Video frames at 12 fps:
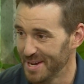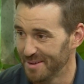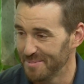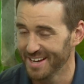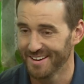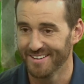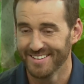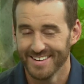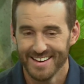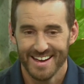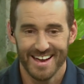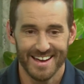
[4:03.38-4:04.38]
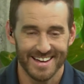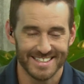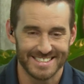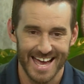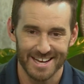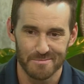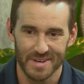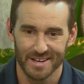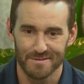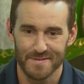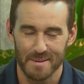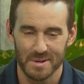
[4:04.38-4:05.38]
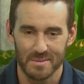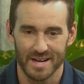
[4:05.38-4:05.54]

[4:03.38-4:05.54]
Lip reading: I think being a dad and being a